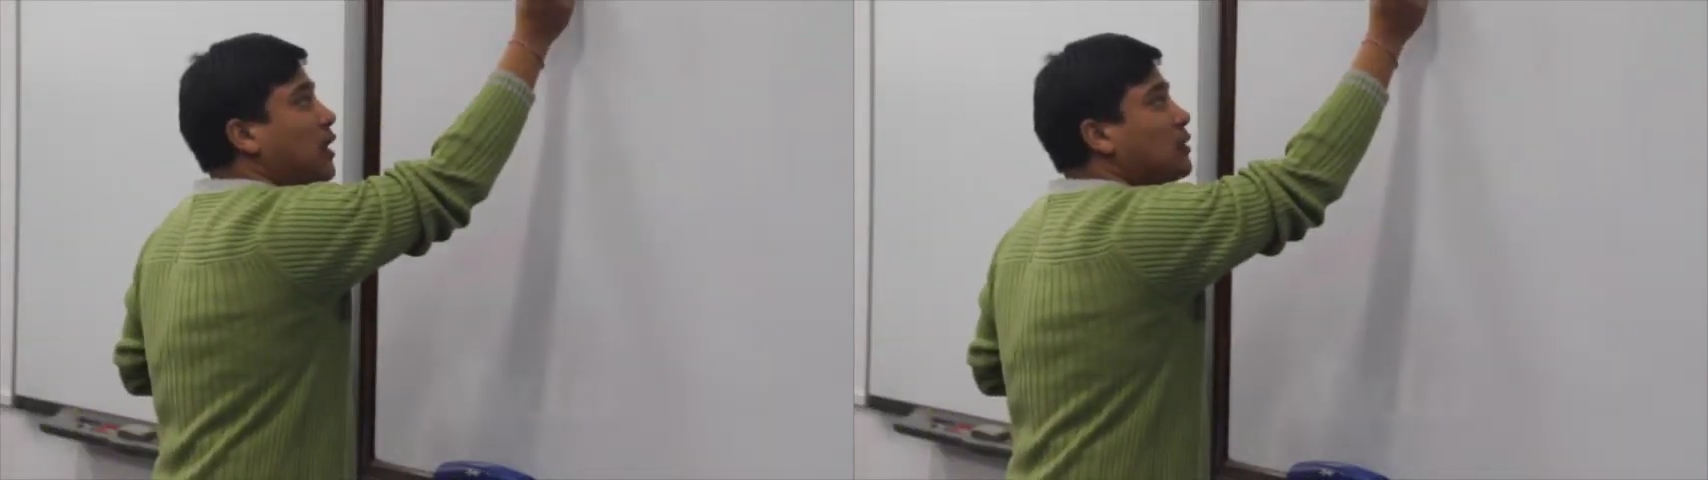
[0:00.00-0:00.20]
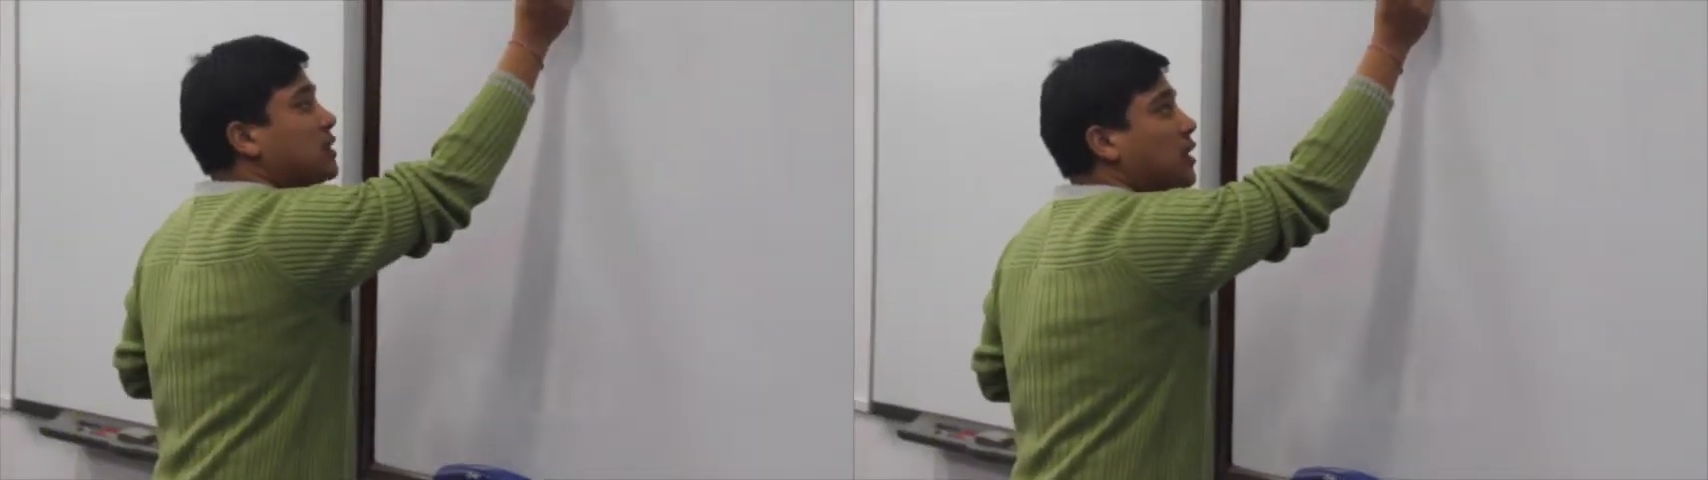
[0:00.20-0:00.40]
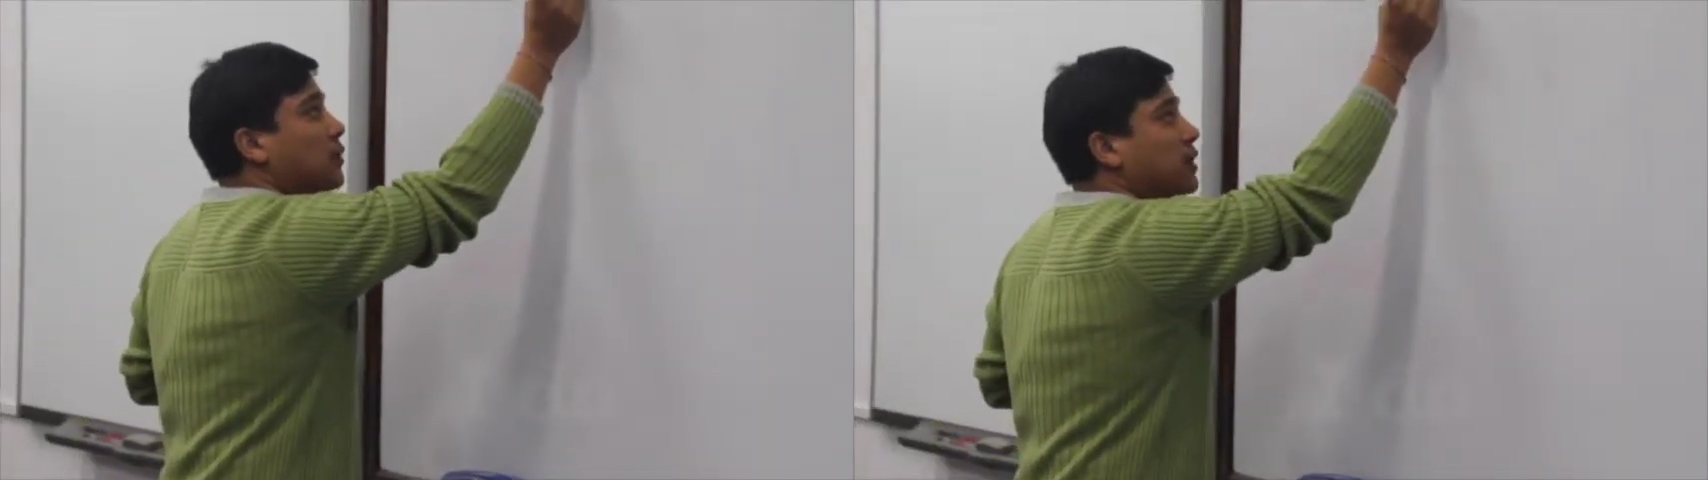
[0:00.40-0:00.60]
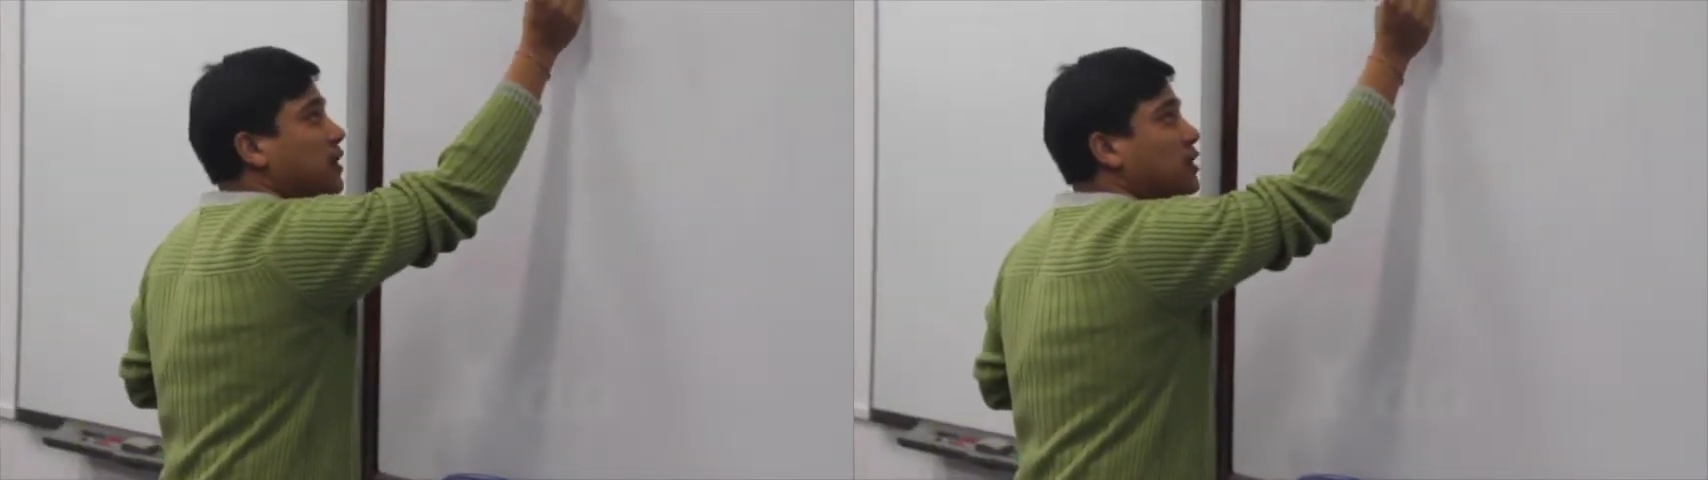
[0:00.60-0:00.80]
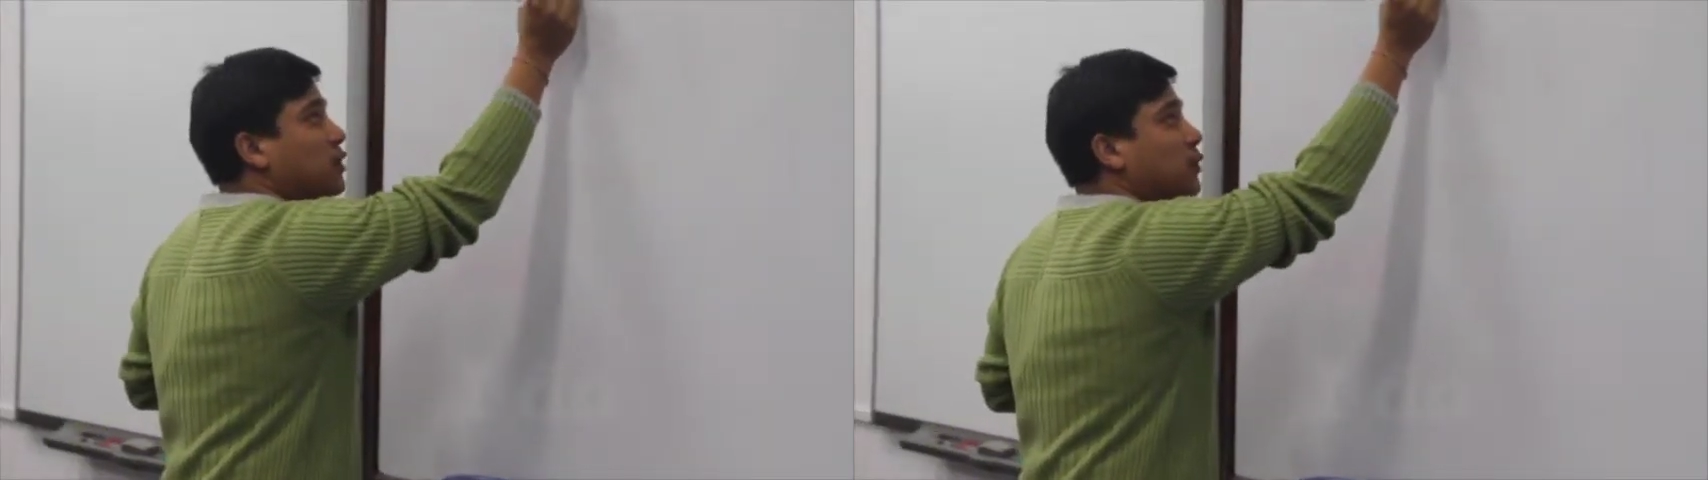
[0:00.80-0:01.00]
I will start with
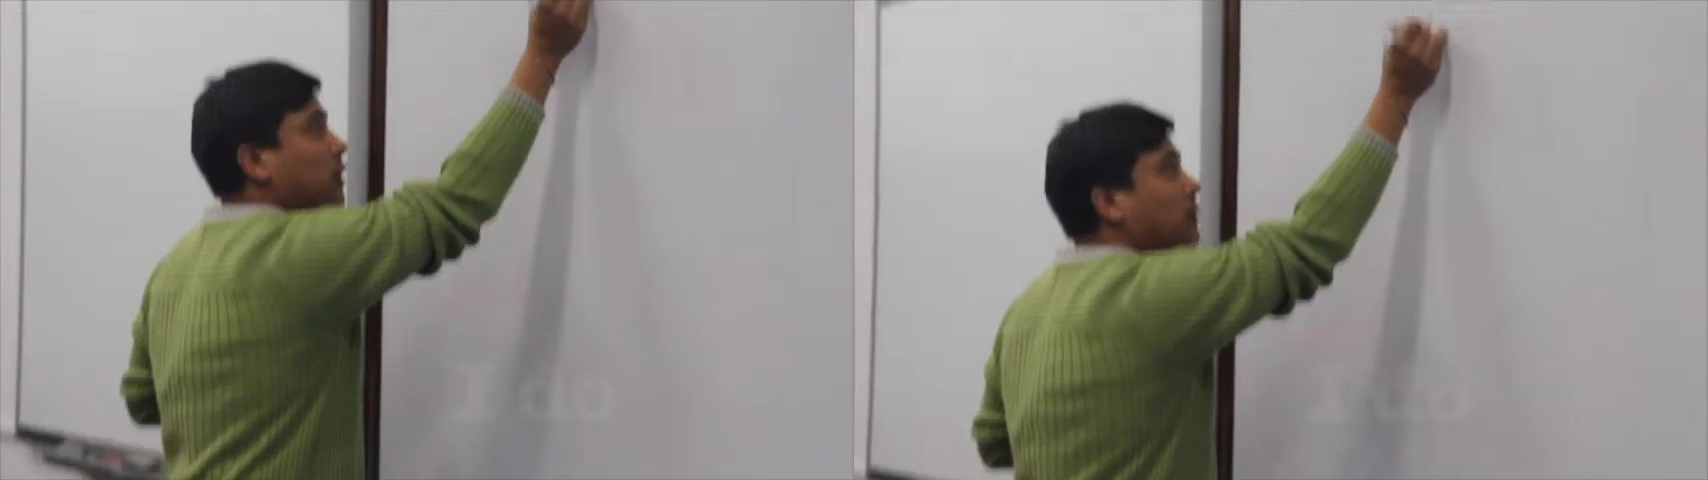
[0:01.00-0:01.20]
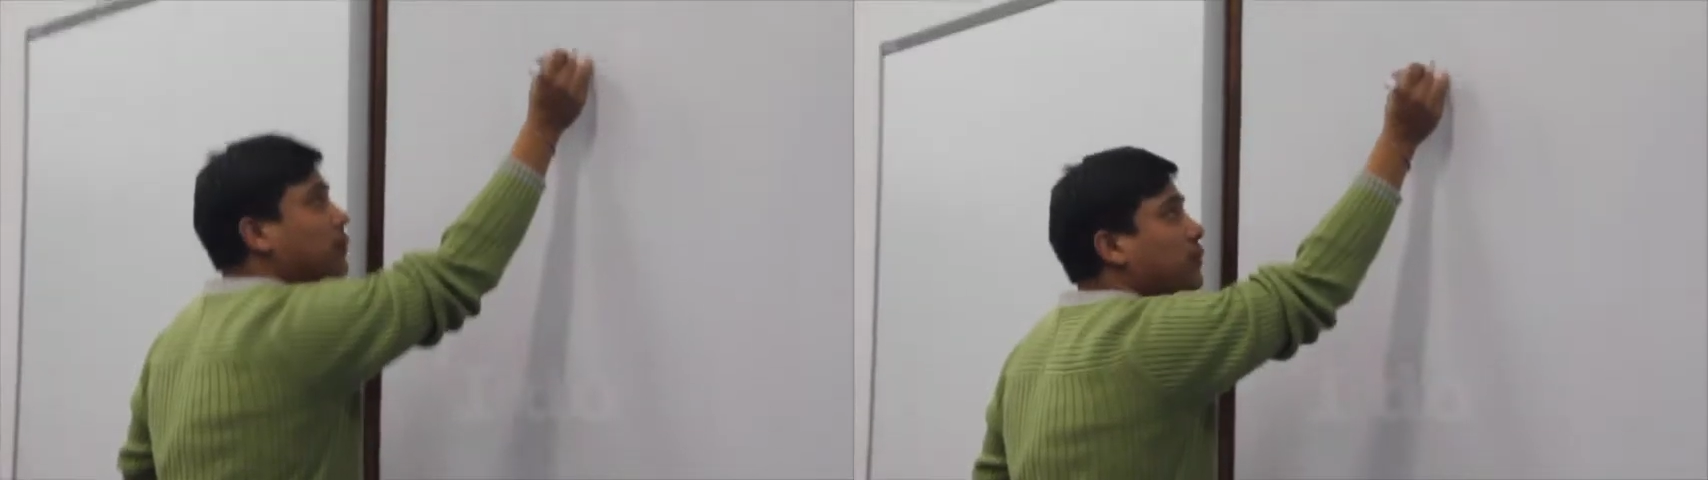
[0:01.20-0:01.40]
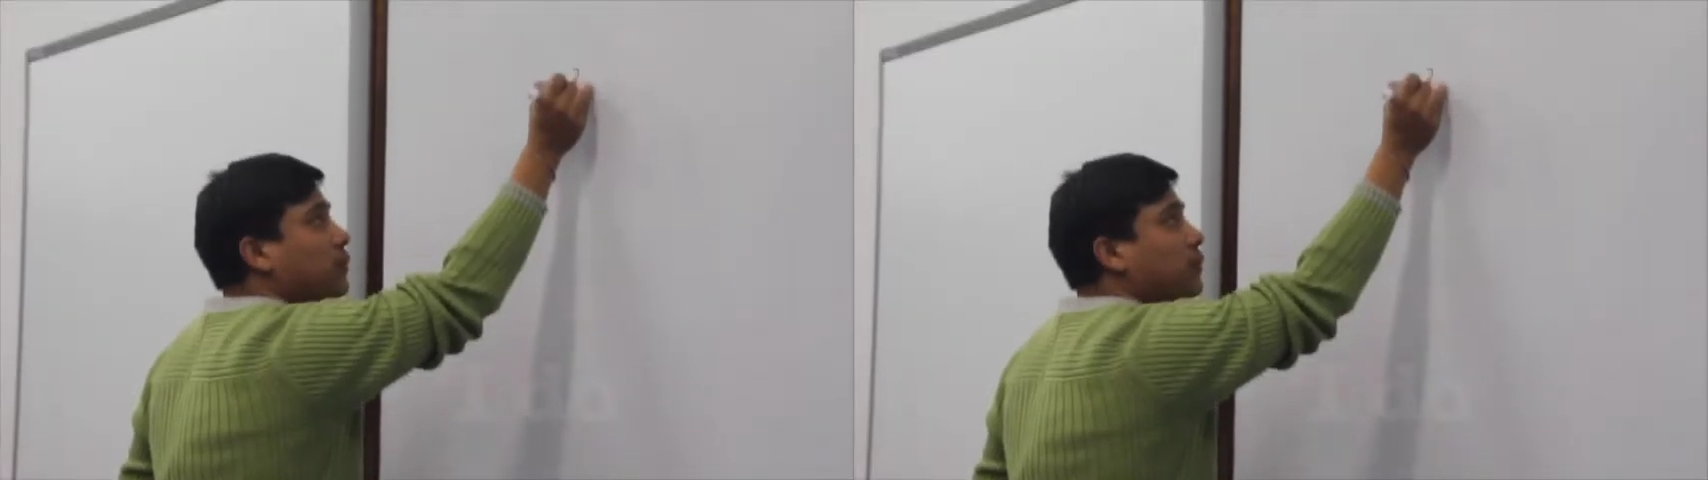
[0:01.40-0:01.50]
easy one.